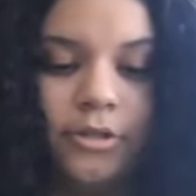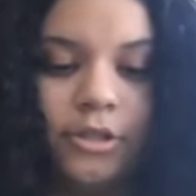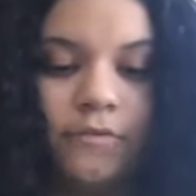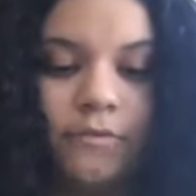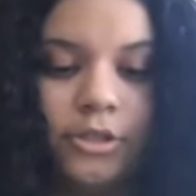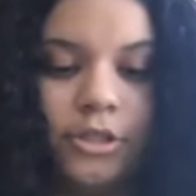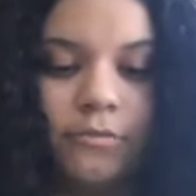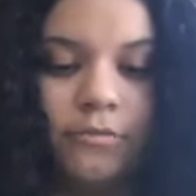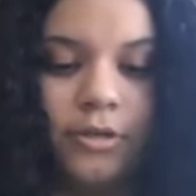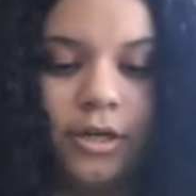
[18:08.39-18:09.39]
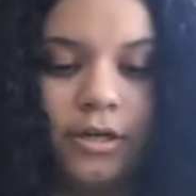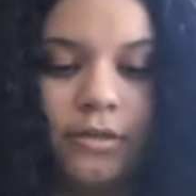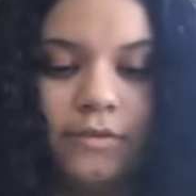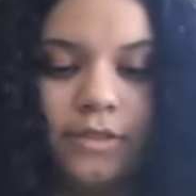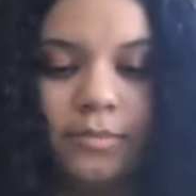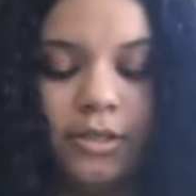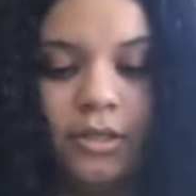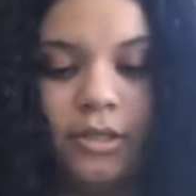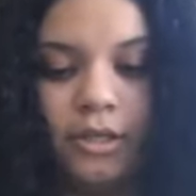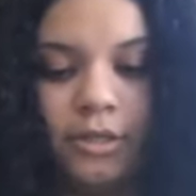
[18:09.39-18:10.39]
reserve where she will not even
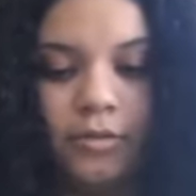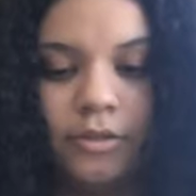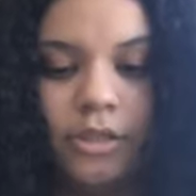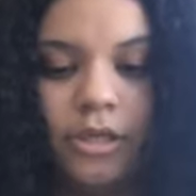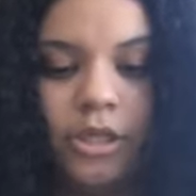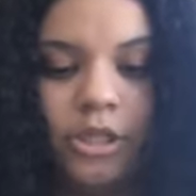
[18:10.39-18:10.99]
speak the language.